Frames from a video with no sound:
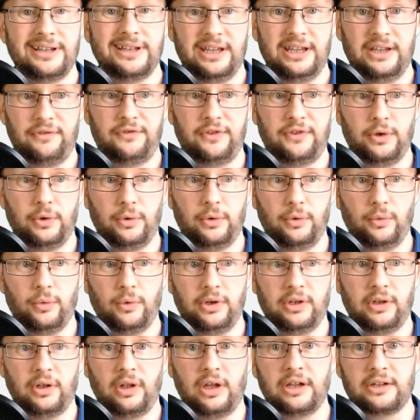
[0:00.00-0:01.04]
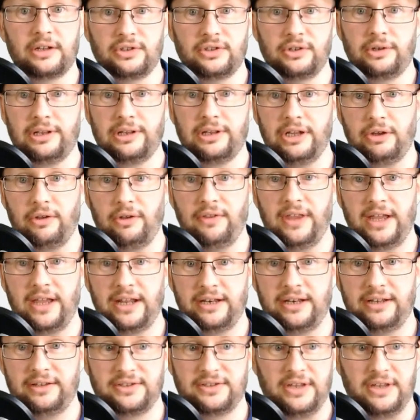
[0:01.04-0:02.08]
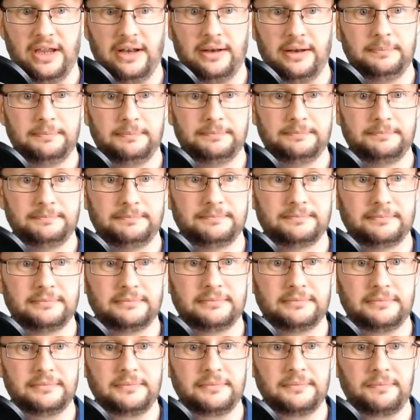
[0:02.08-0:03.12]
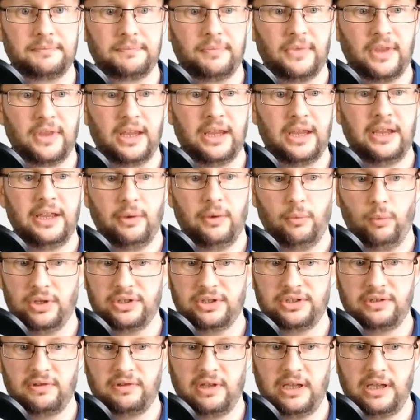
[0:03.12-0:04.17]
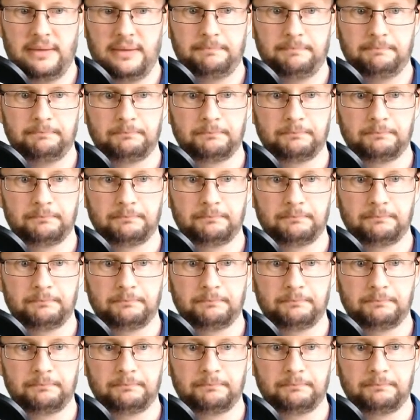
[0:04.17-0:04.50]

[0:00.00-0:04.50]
if you would like to click on that instead. And once you're there,